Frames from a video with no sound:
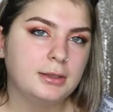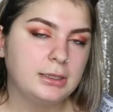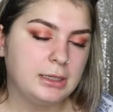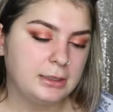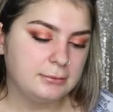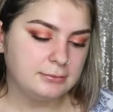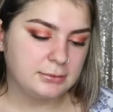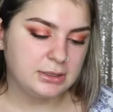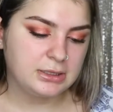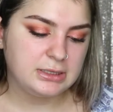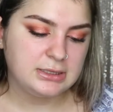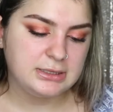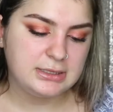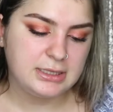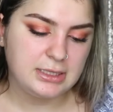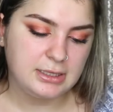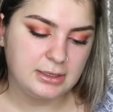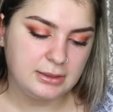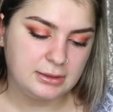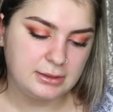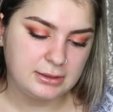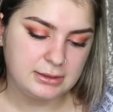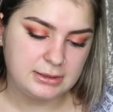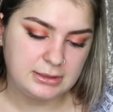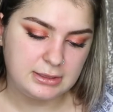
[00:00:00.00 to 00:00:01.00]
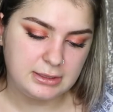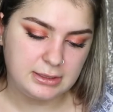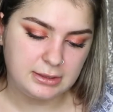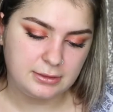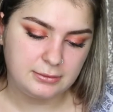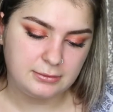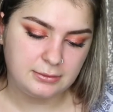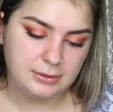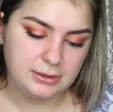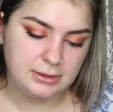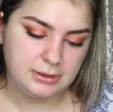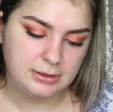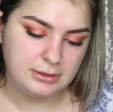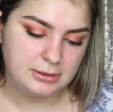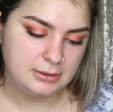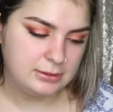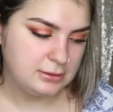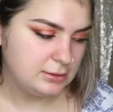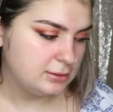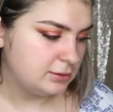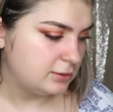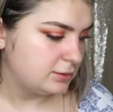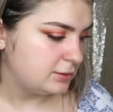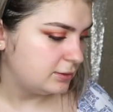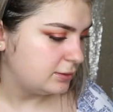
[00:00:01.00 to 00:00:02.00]
Now I'm going to take this liquid
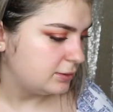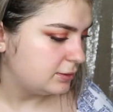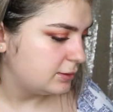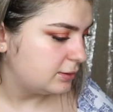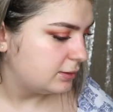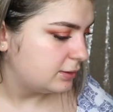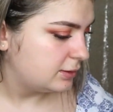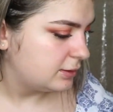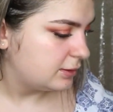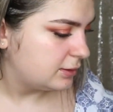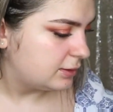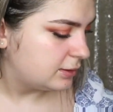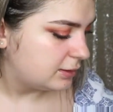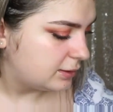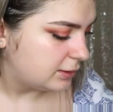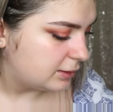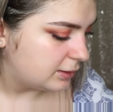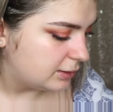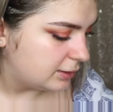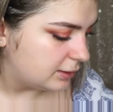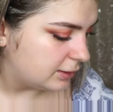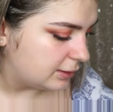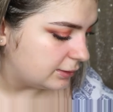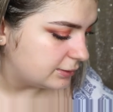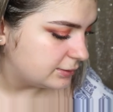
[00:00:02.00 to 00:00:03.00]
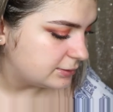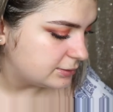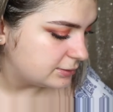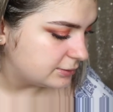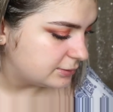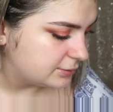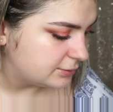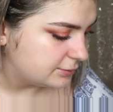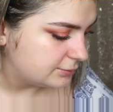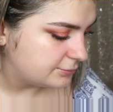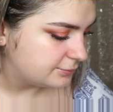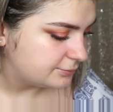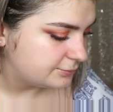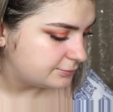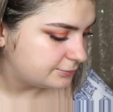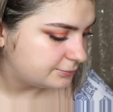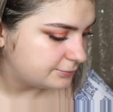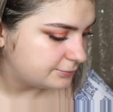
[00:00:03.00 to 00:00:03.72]
highlighter.